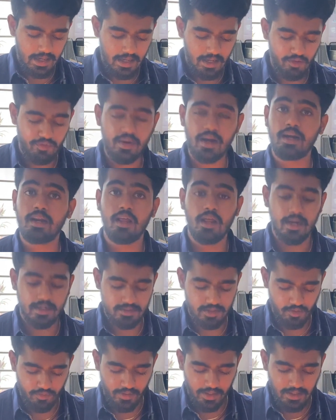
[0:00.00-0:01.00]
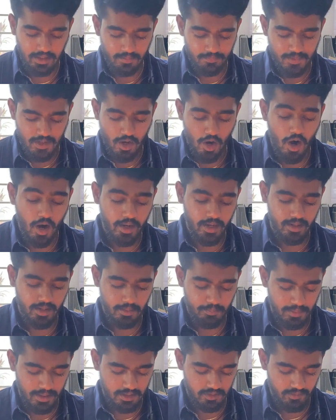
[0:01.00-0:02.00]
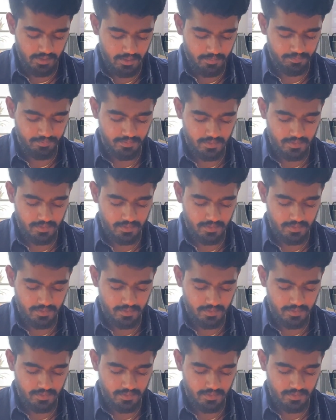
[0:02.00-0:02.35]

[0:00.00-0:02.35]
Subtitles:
refractory errors of eye, auditory pathway.